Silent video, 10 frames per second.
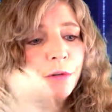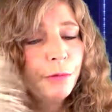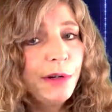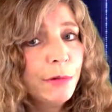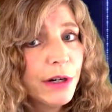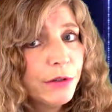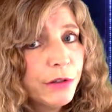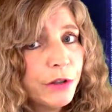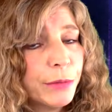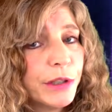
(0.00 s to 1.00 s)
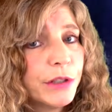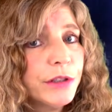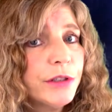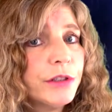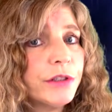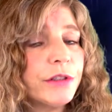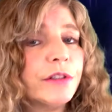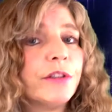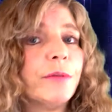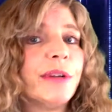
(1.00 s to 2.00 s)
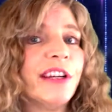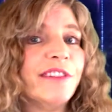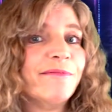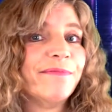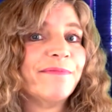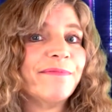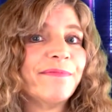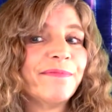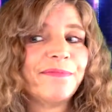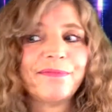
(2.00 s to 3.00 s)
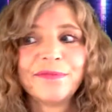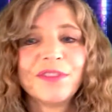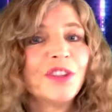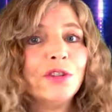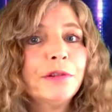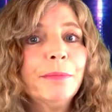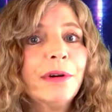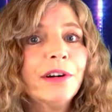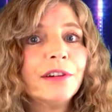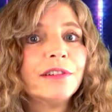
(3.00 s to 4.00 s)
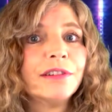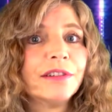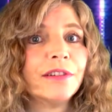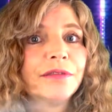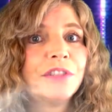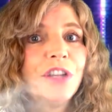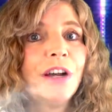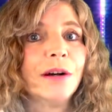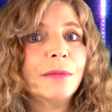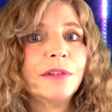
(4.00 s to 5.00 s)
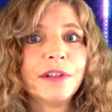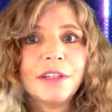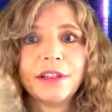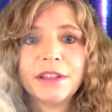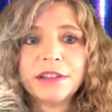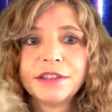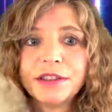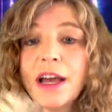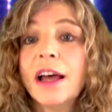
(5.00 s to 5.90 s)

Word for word: rewire the human condition a little bit. You're part of the job in this